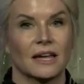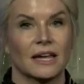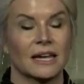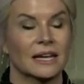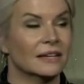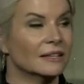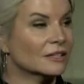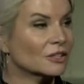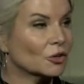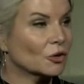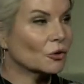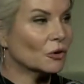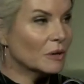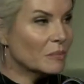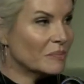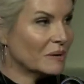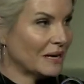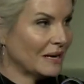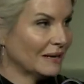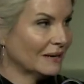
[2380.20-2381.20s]
it is
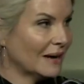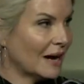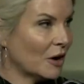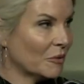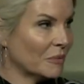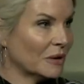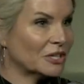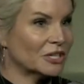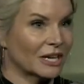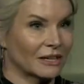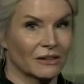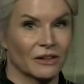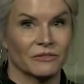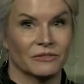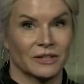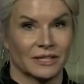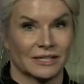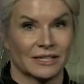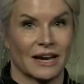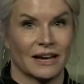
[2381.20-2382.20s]
creepy how much I
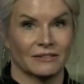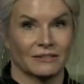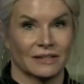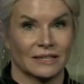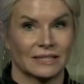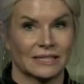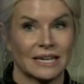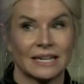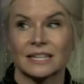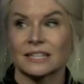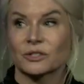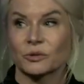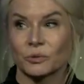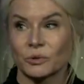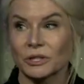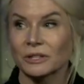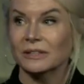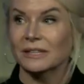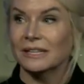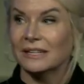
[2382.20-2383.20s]
love this island. It is
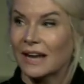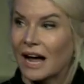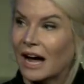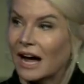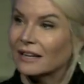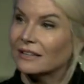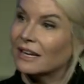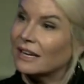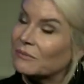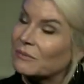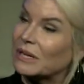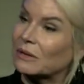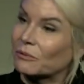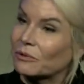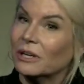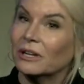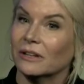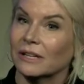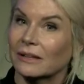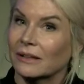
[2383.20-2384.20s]
really not, I mean,
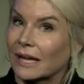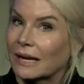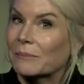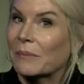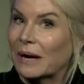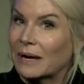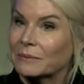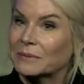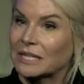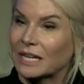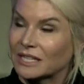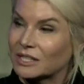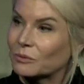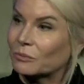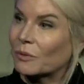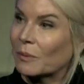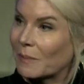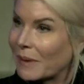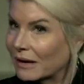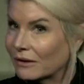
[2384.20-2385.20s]
really, like my
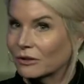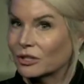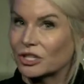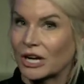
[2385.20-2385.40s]
obsession with Michael